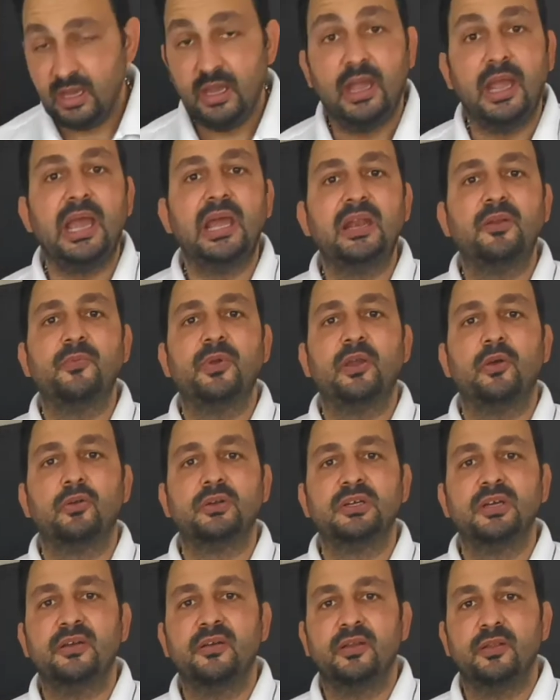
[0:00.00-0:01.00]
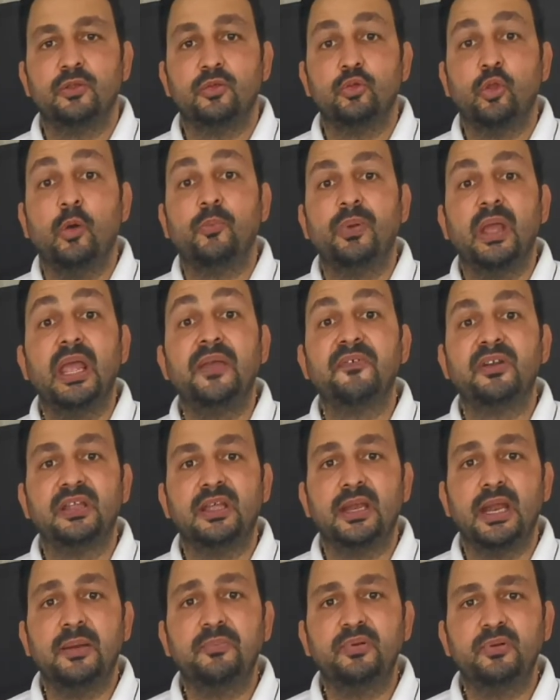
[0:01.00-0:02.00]
And we're gonna top
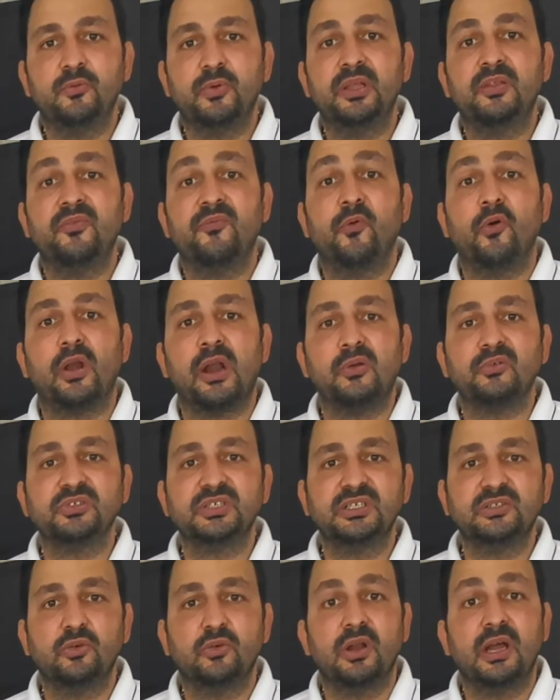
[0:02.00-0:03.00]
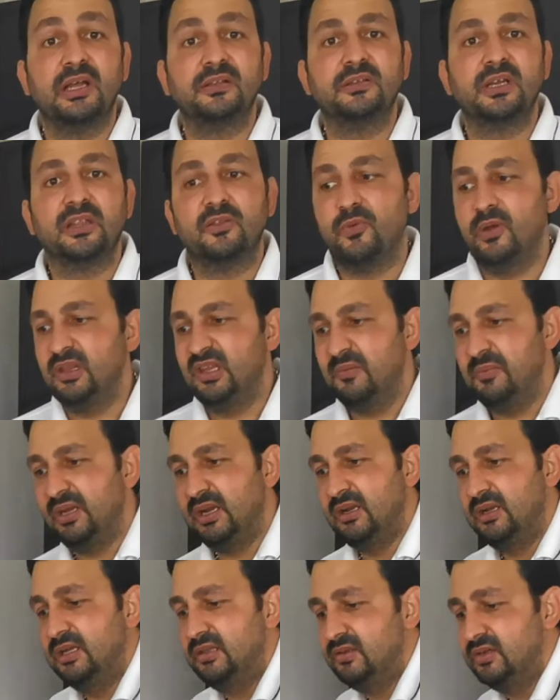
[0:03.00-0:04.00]
everything up with 4 ounces or 120
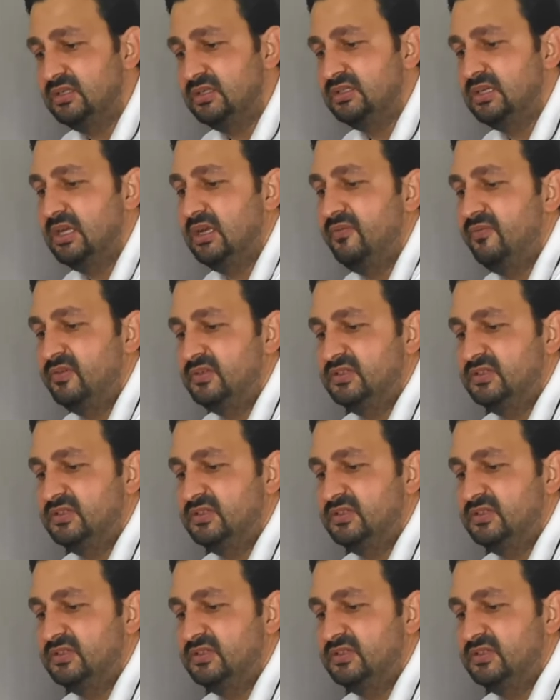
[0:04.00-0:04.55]
milliliters of